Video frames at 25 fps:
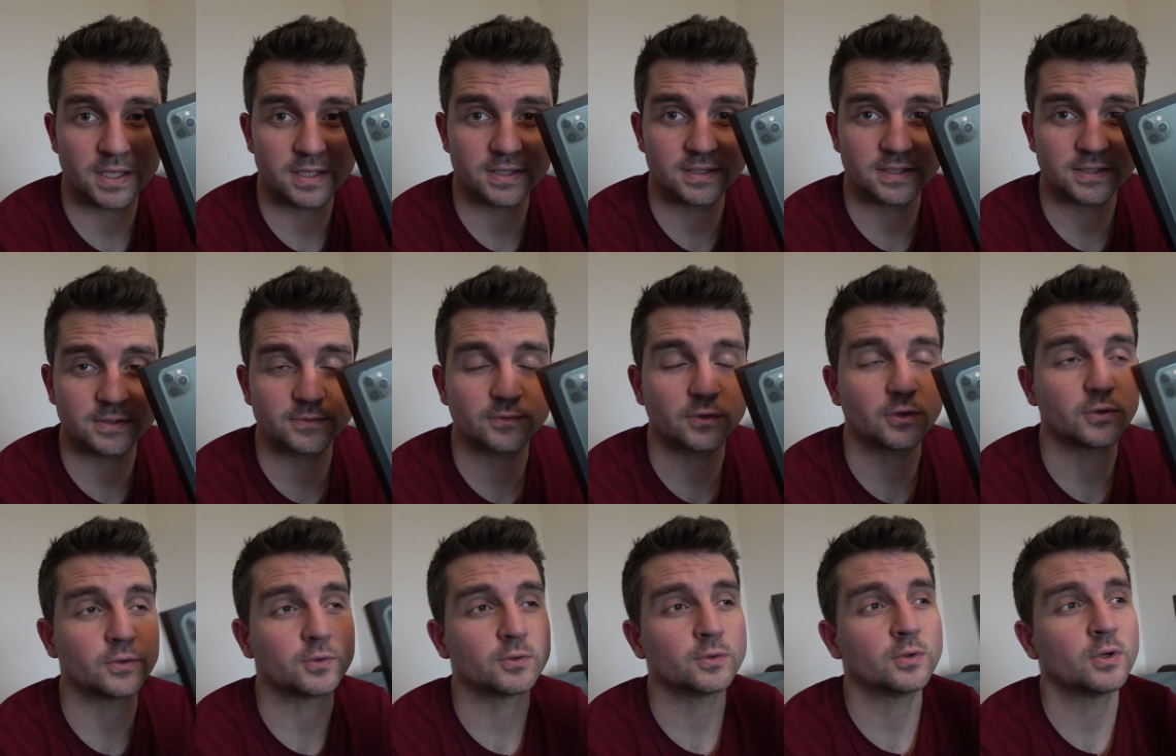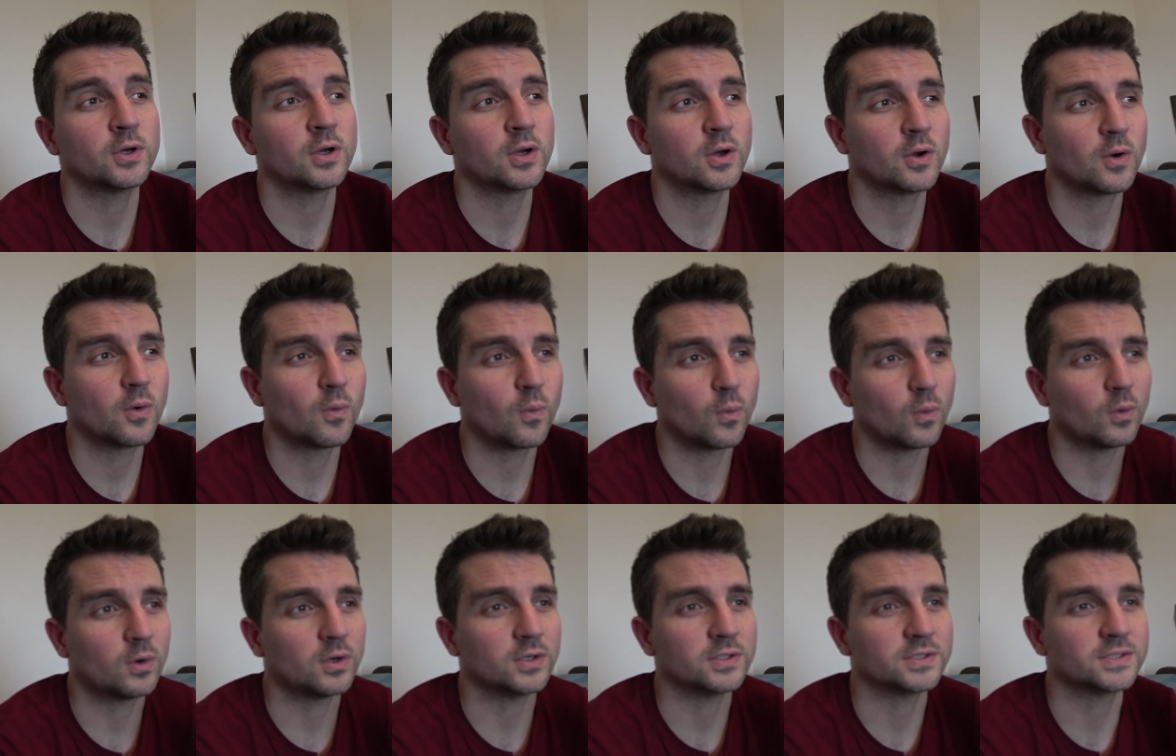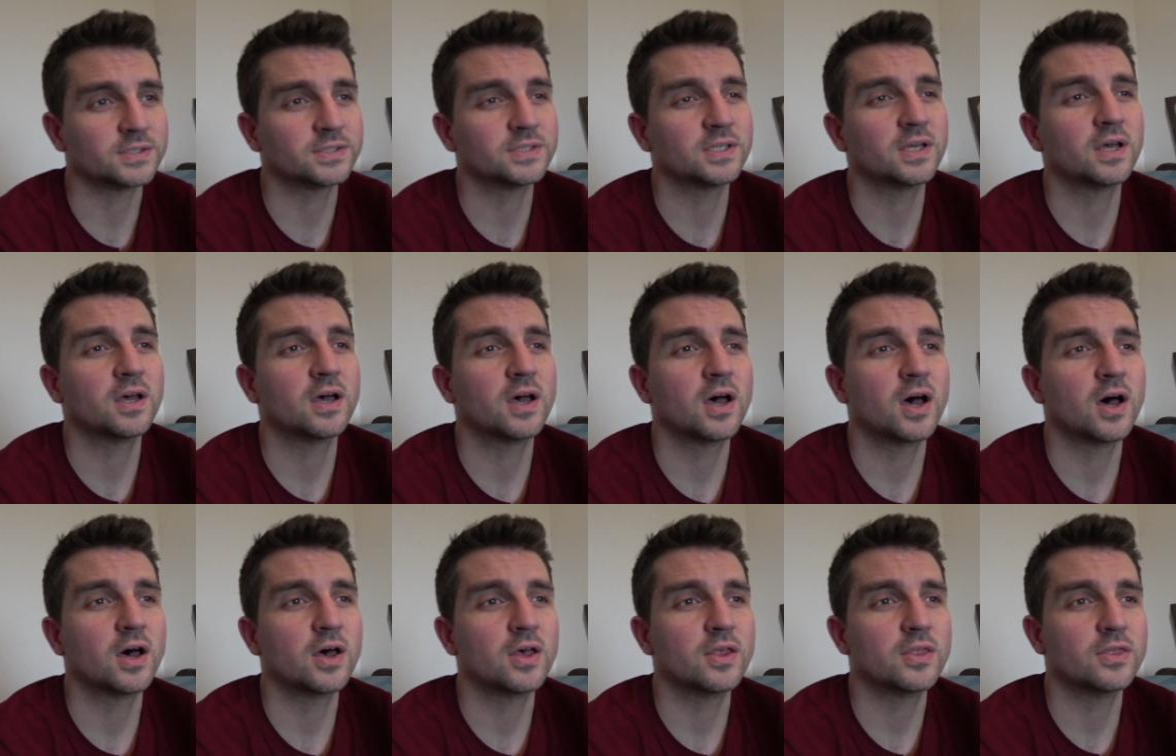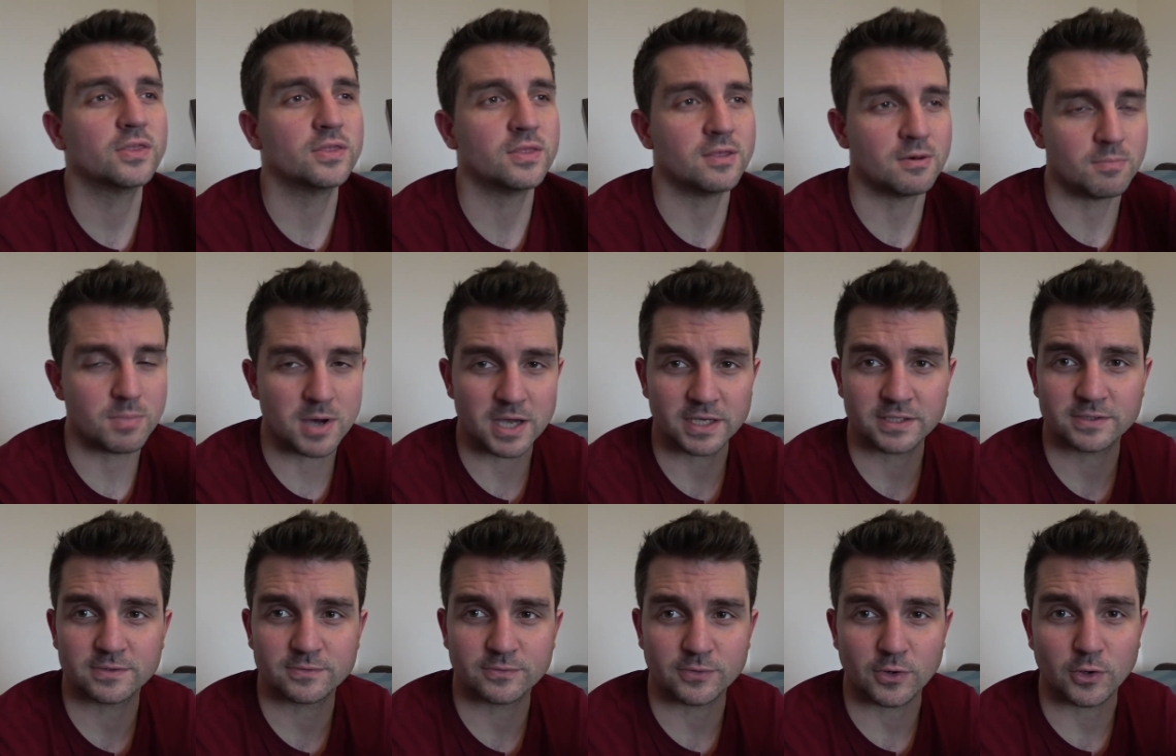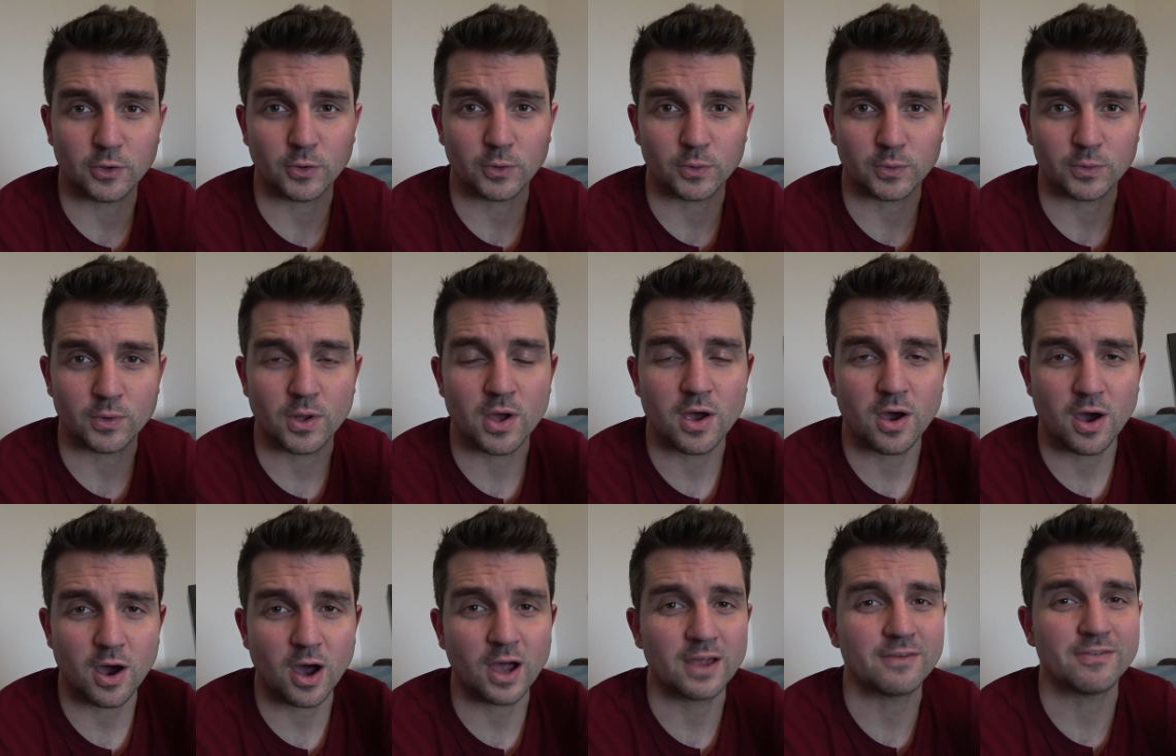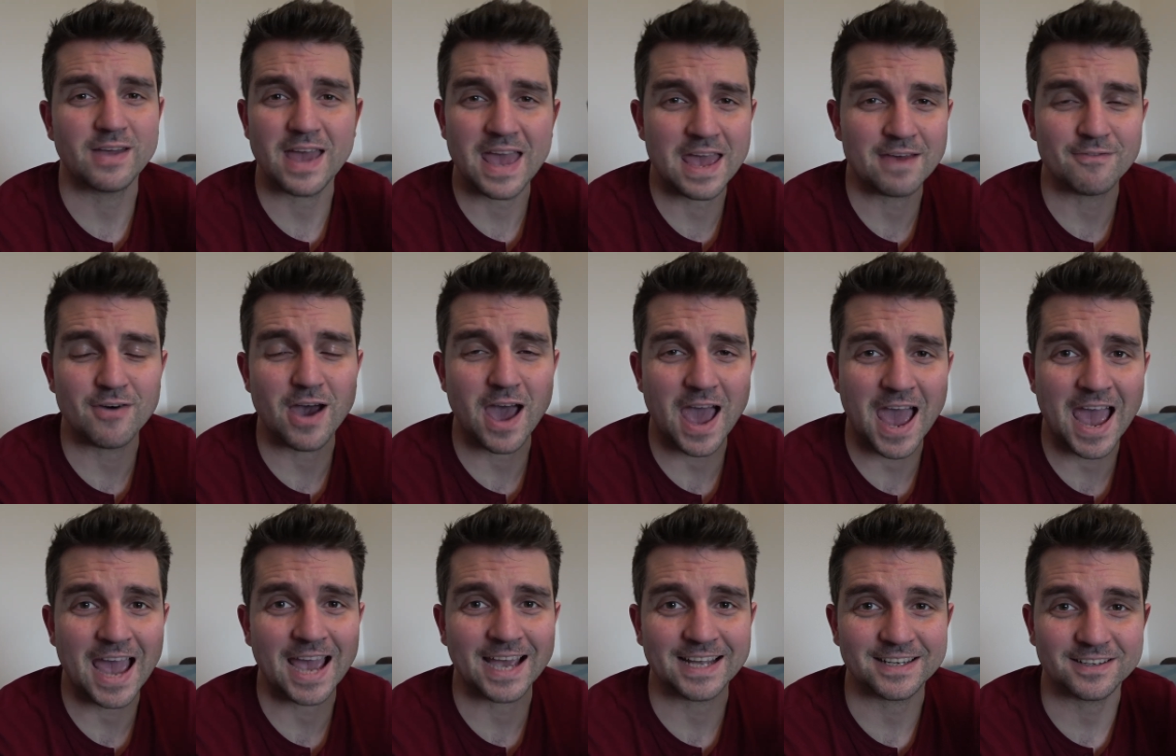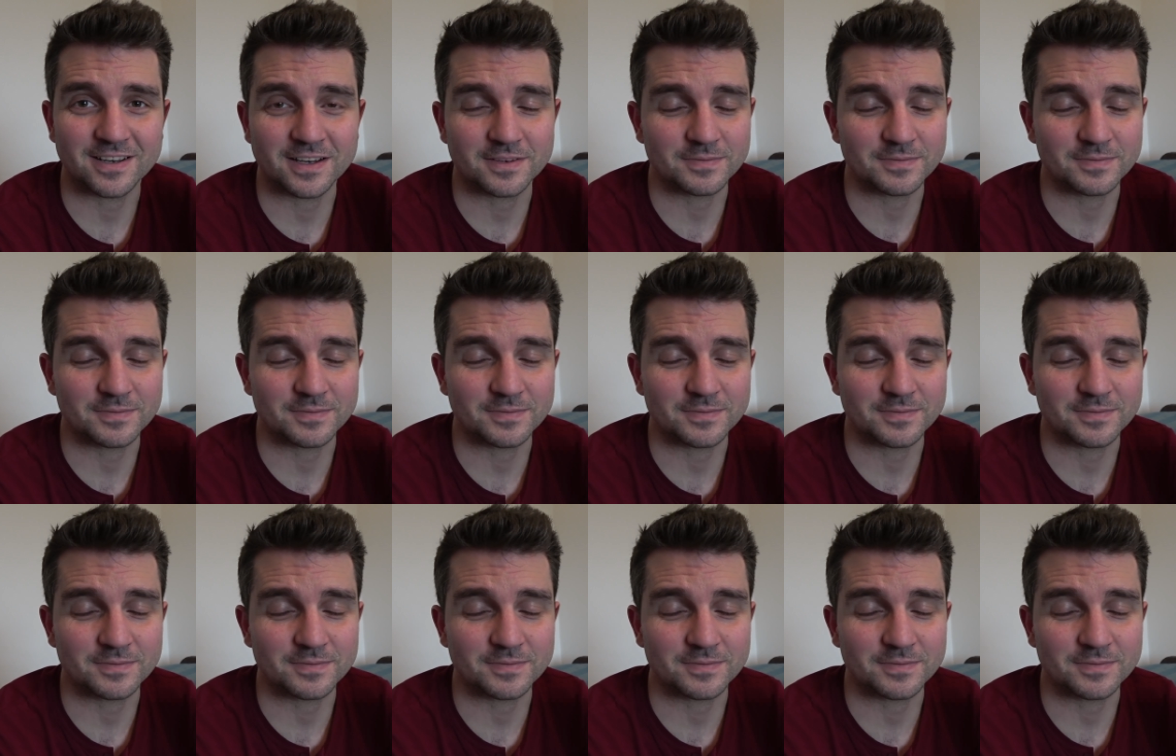This phone was the best phone I've ever had.